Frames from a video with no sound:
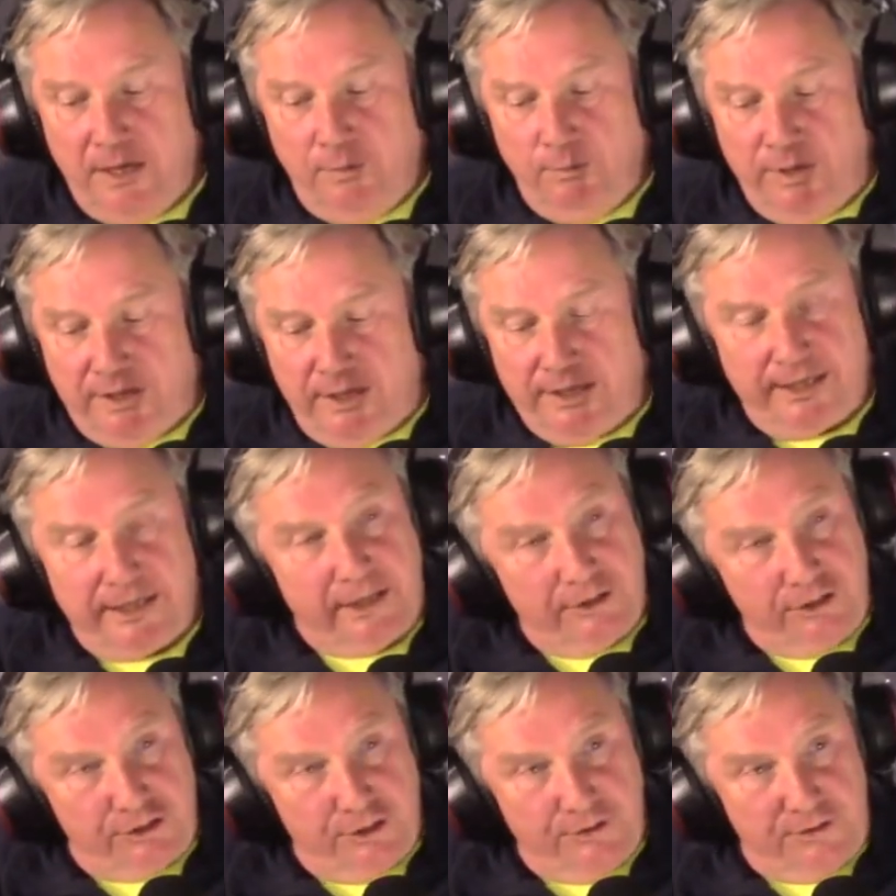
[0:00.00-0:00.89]
We think it
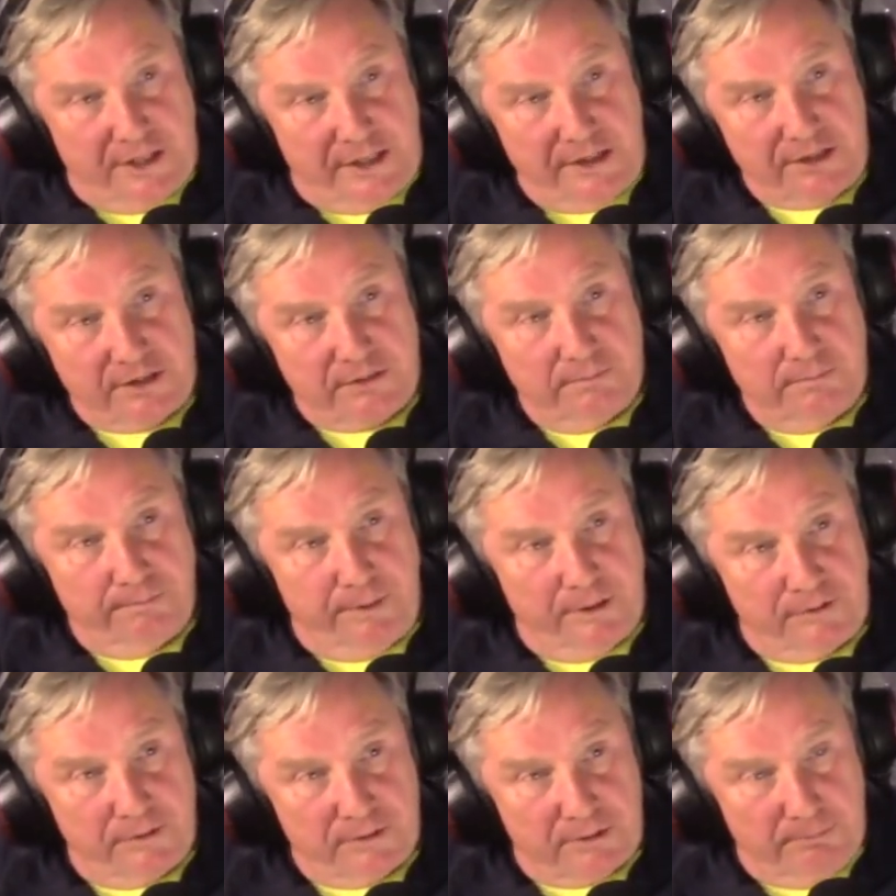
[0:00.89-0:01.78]
can do this,
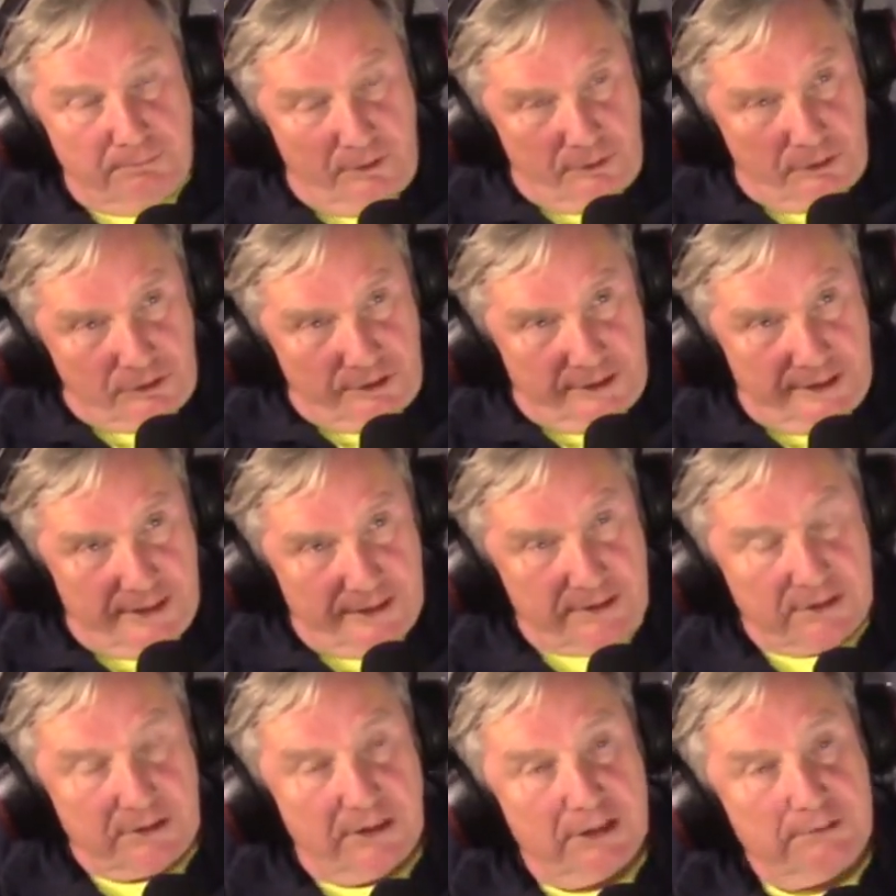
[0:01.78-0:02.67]
both as a monitoring
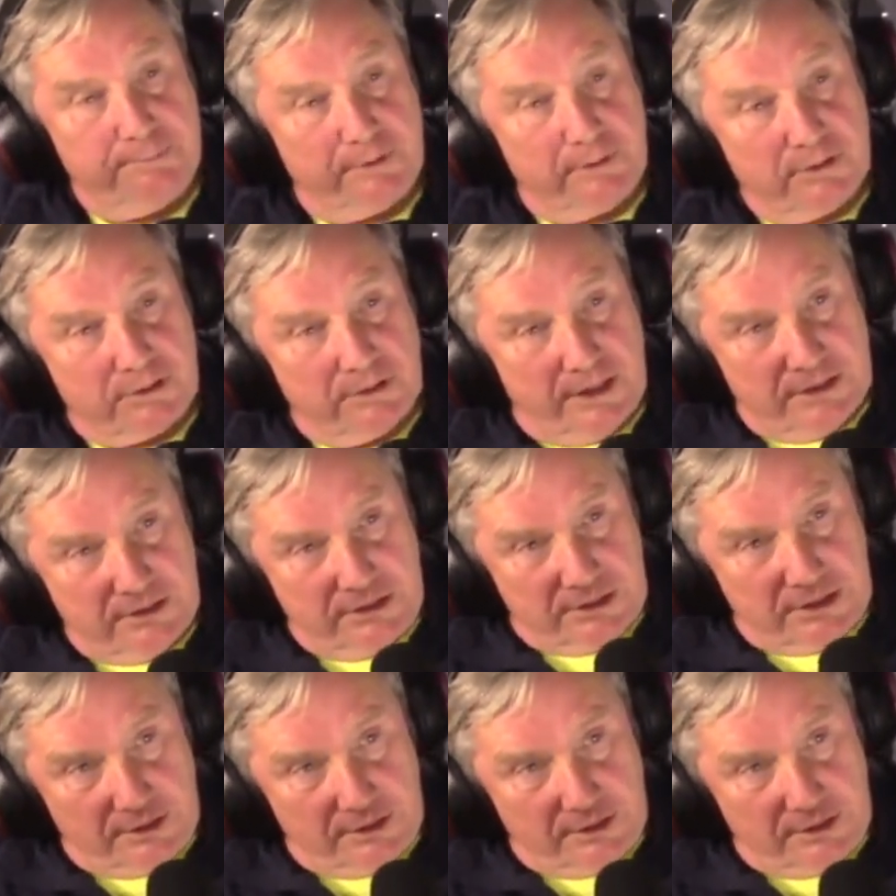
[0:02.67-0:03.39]
exercise, but also has